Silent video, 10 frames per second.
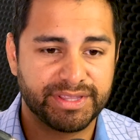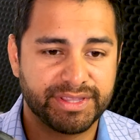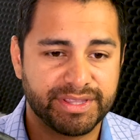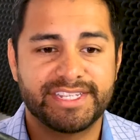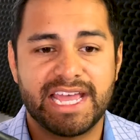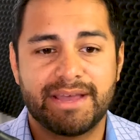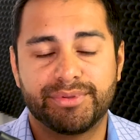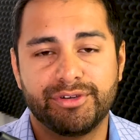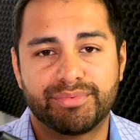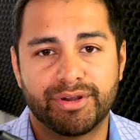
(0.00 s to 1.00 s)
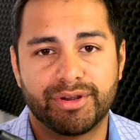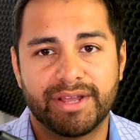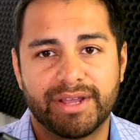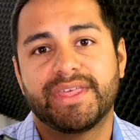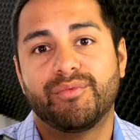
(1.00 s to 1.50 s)
but they have a TAP Blue
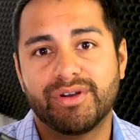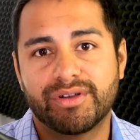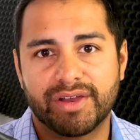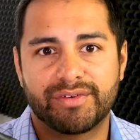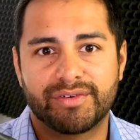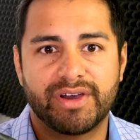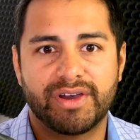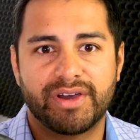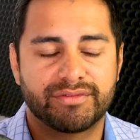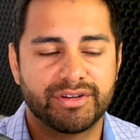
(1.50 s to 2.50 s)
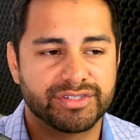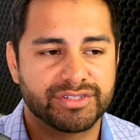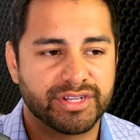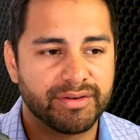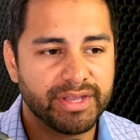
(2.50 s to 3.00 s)
program that will cover FOD and
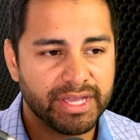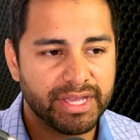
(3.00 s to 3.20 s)
corrosion. So